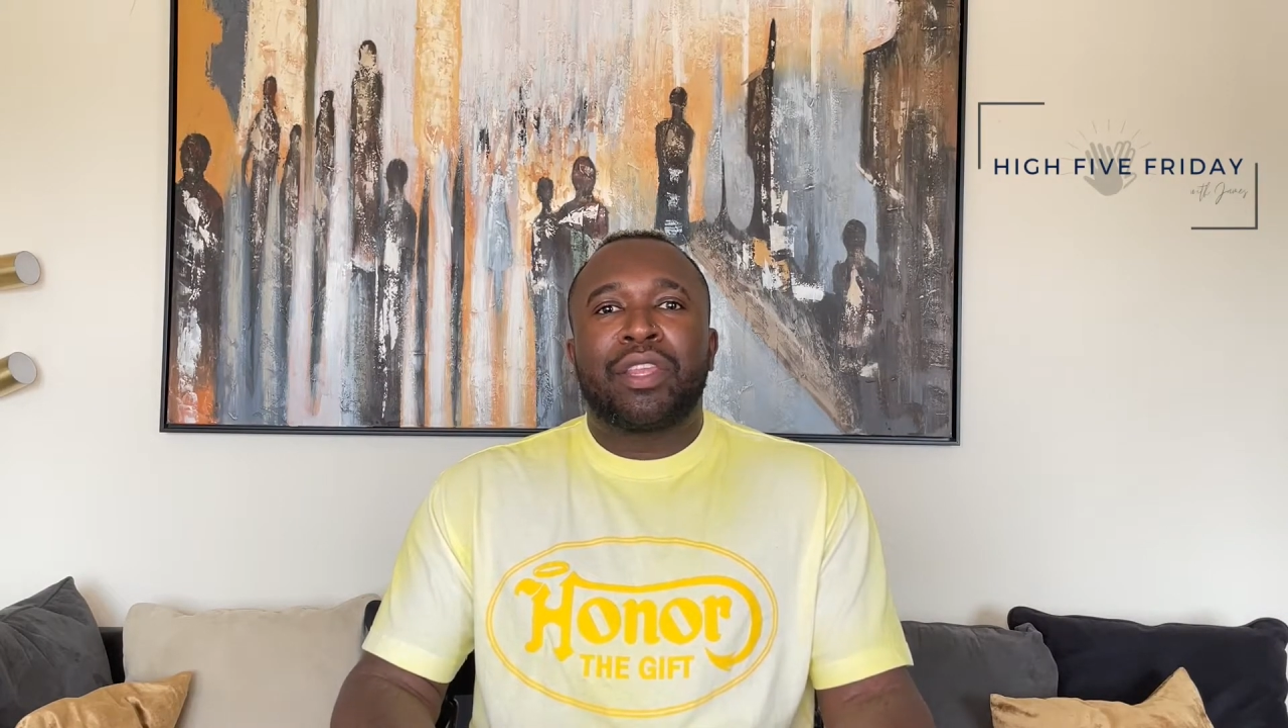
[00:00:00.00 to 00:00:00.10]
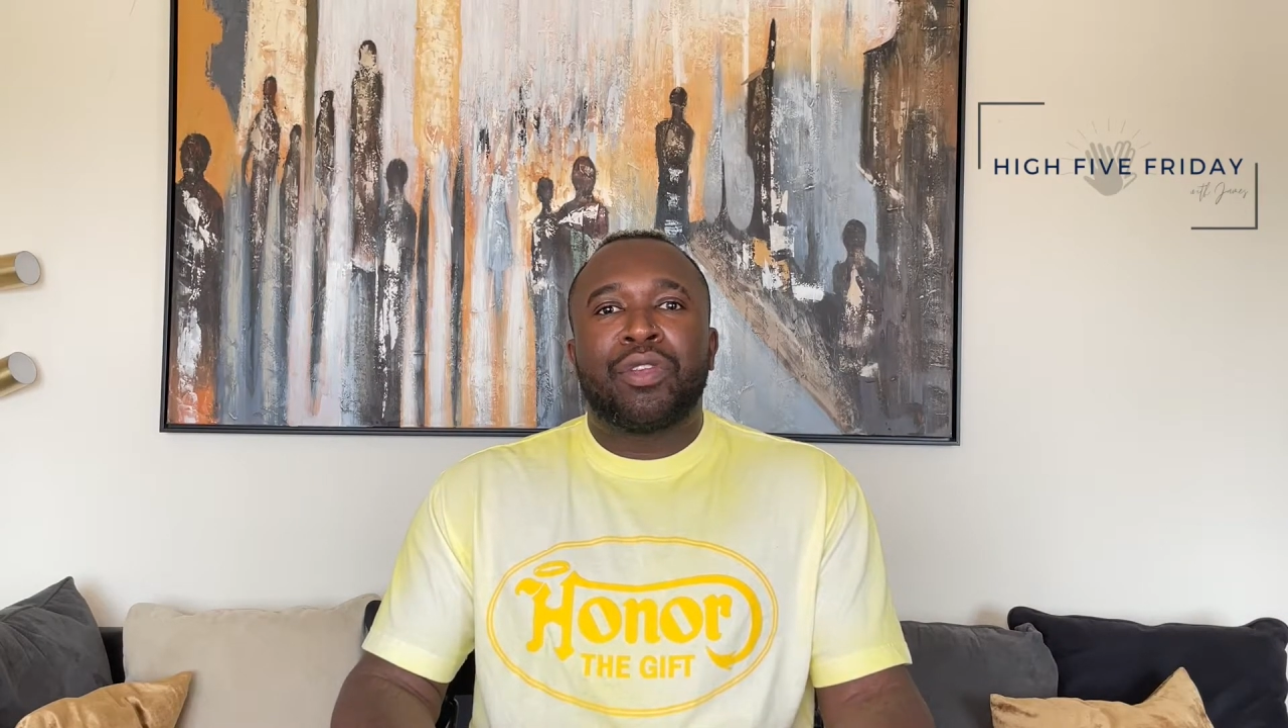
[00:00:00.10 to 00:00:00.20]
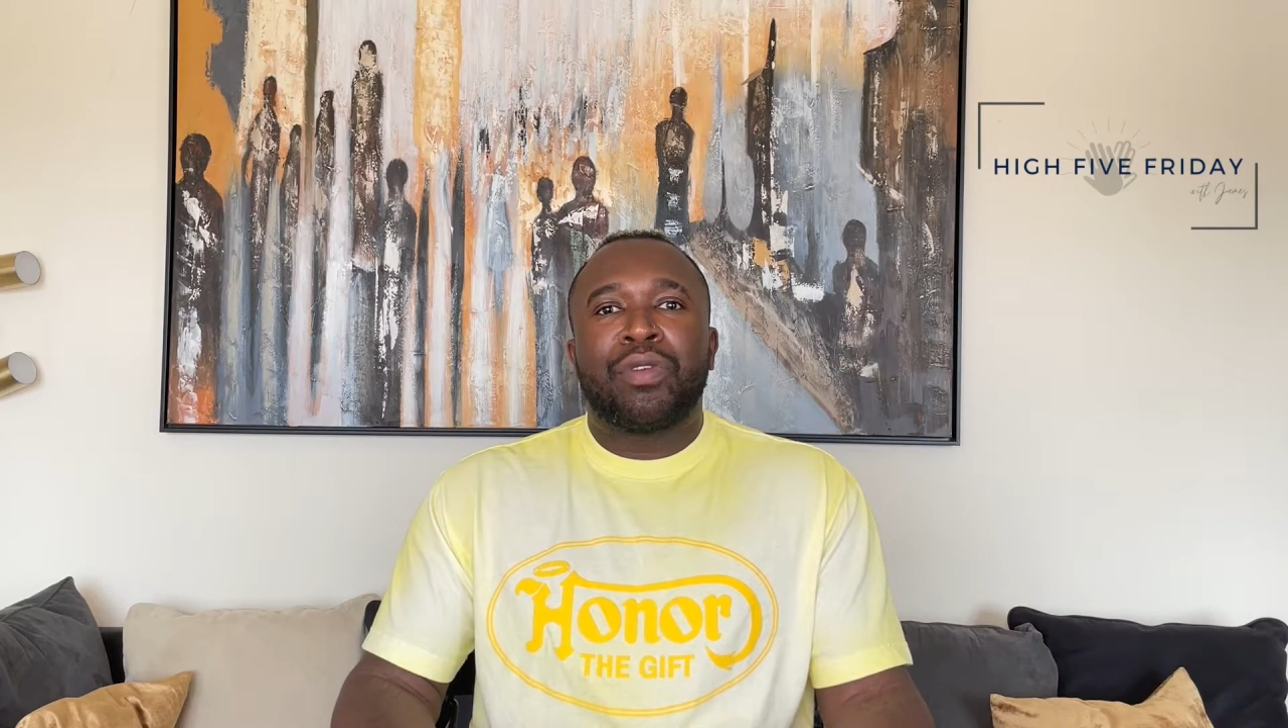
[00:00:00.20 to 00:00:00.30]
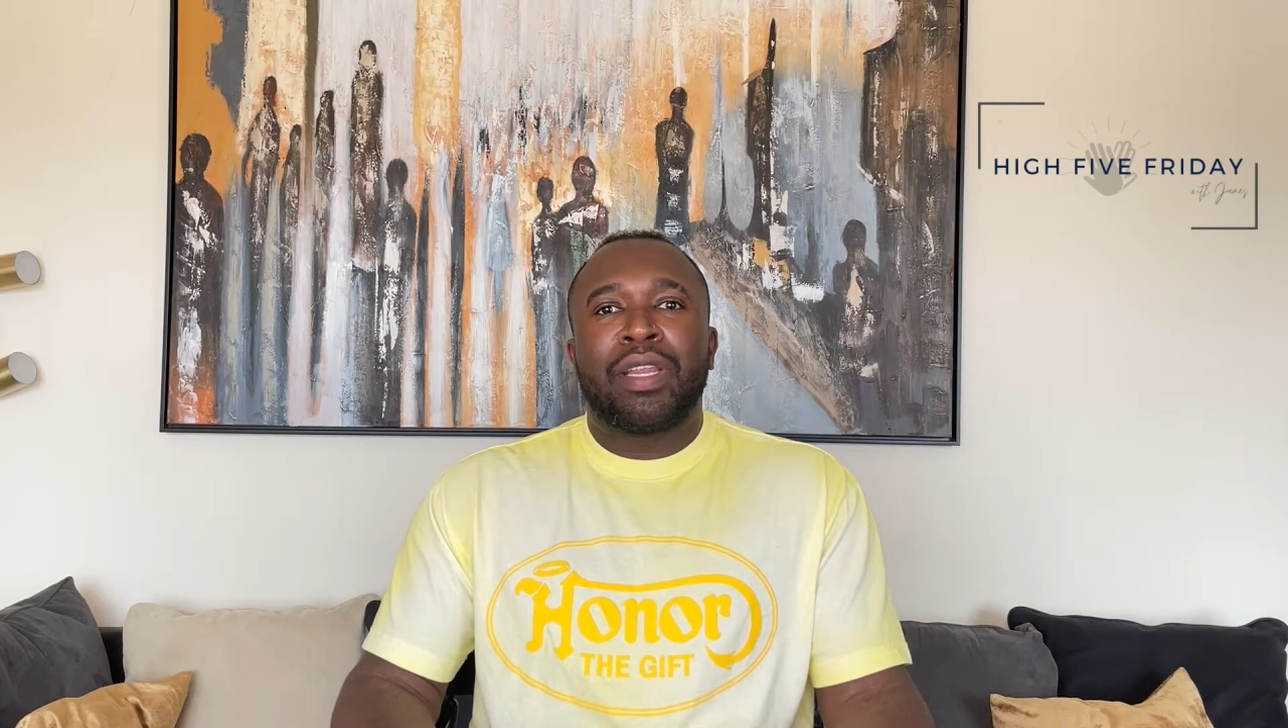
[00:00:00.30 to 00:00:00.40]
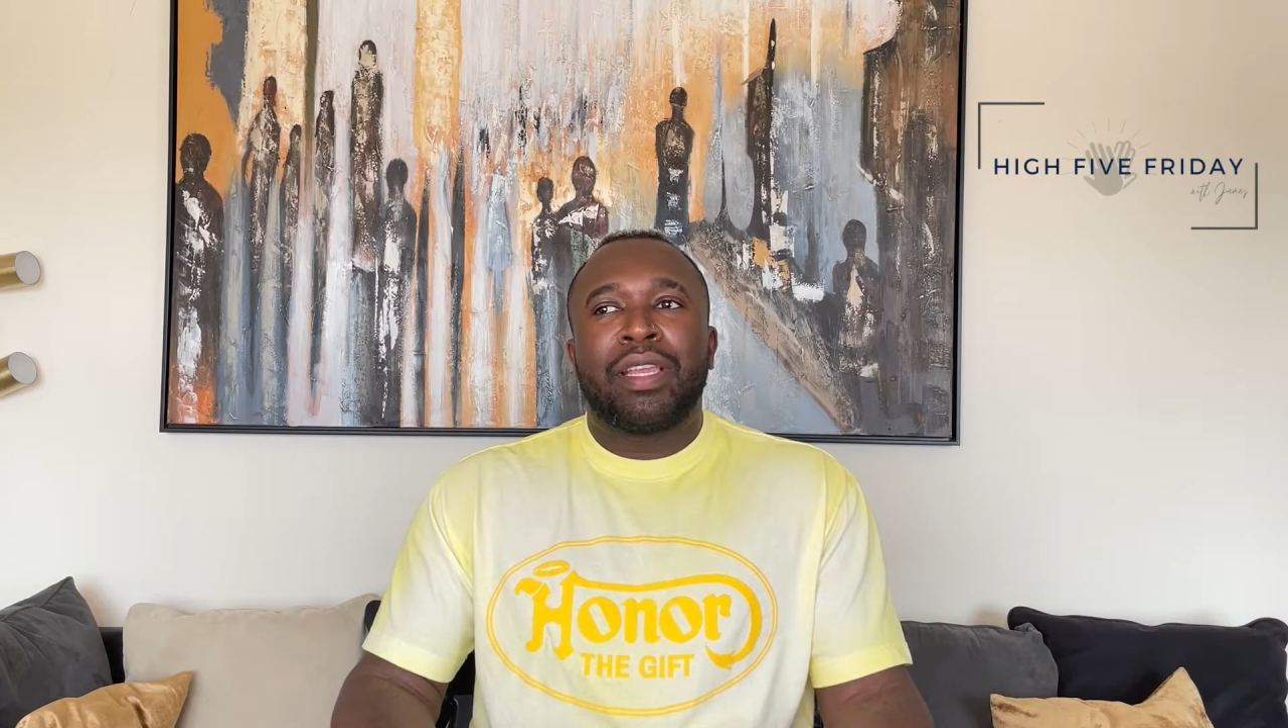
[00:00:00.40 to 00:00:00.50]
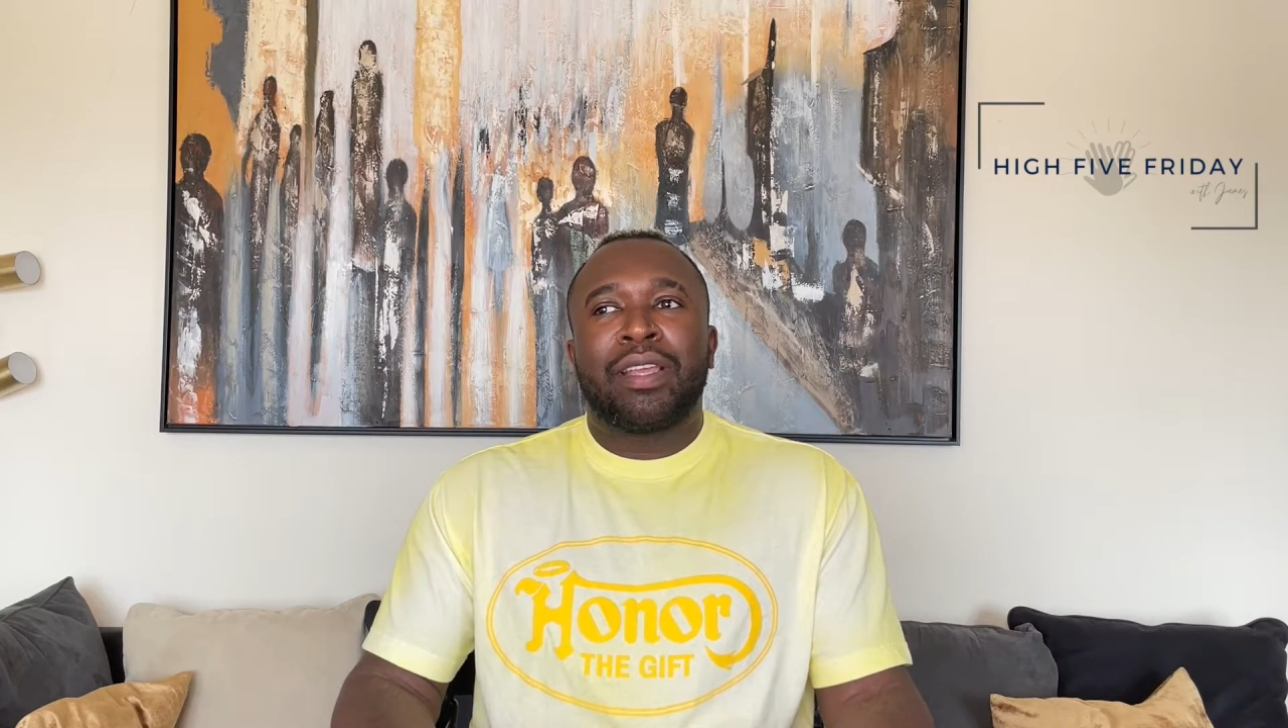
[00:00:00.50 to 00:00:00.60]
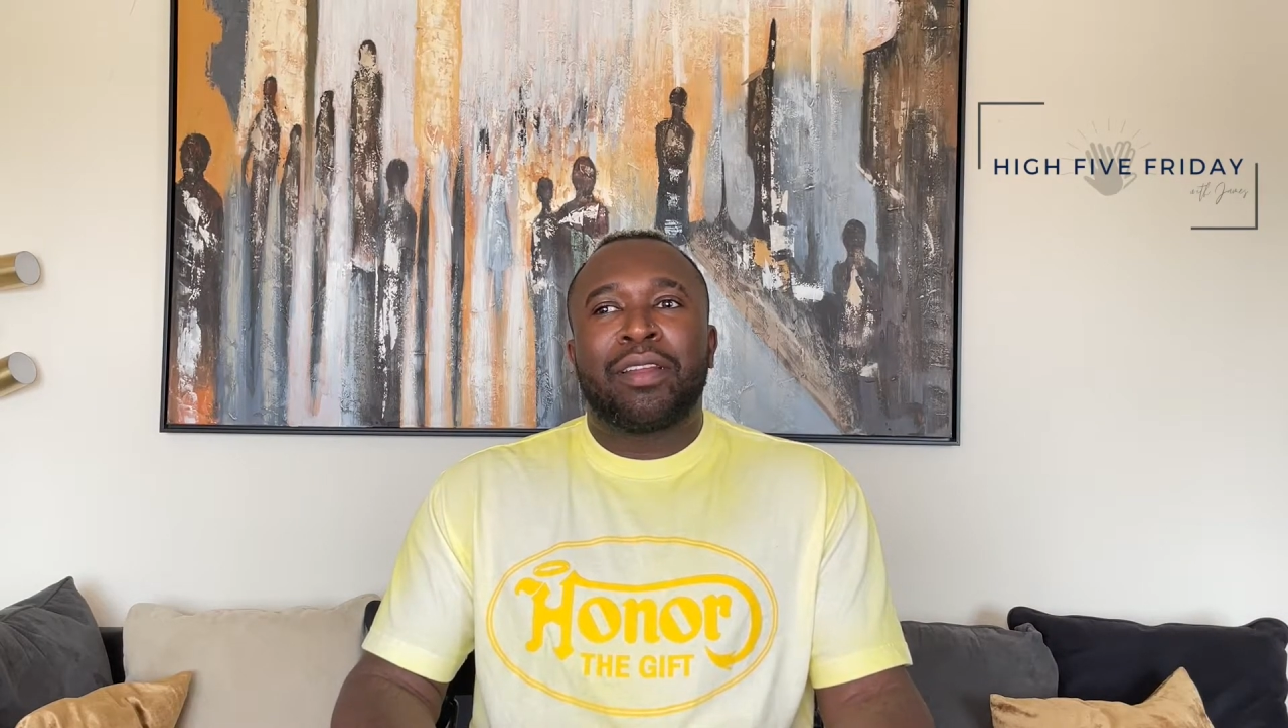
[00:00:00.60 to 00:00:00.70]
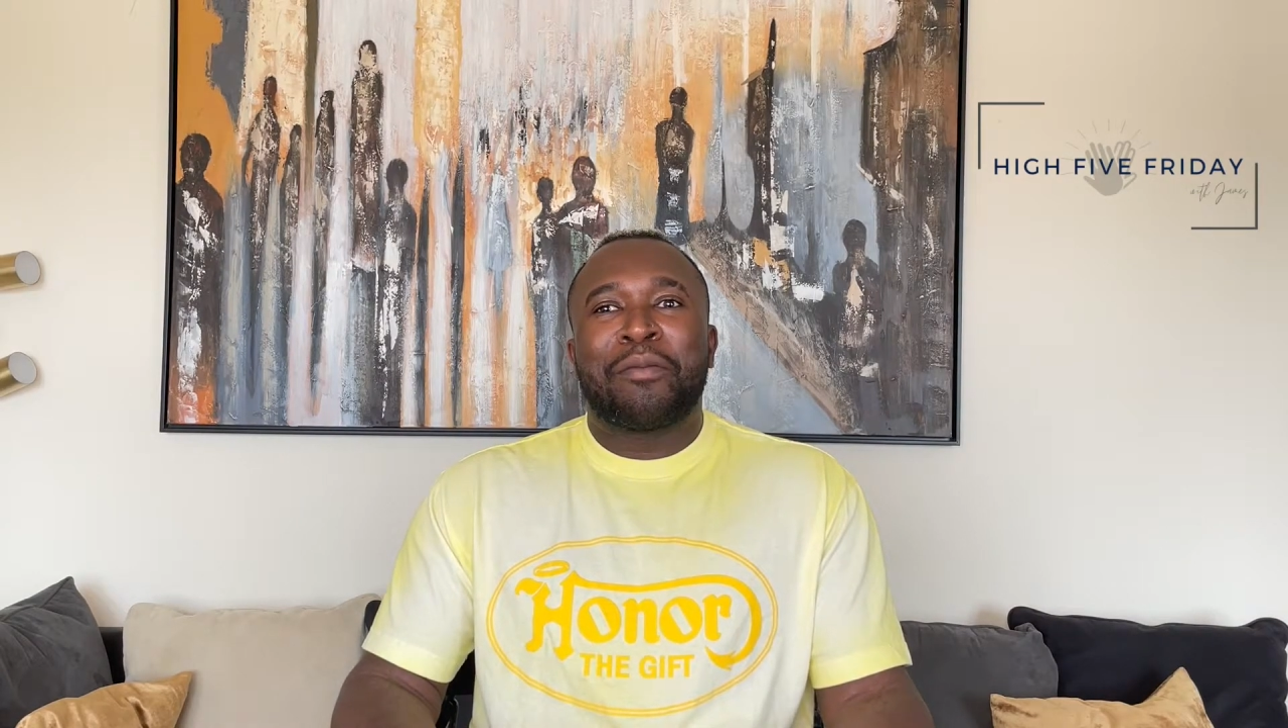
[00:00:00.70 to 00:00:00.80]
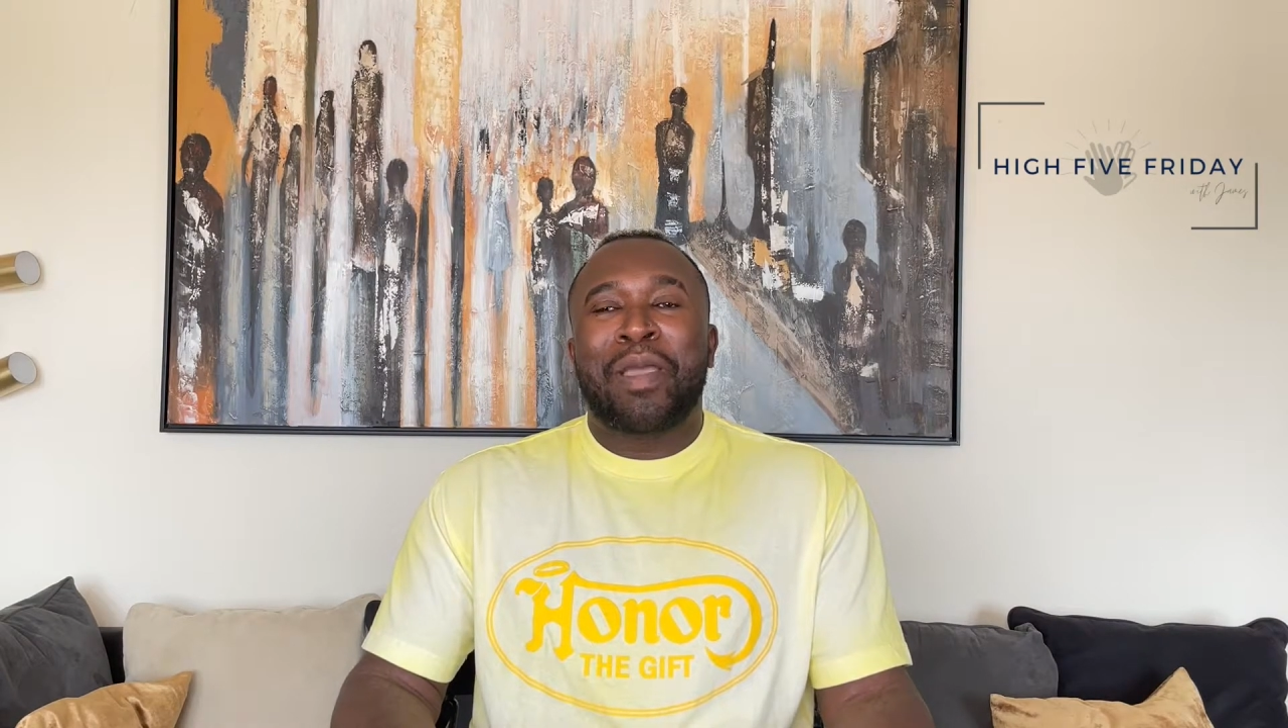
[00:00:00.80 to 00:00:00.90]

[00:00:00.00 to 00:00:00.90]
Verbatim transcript: you need?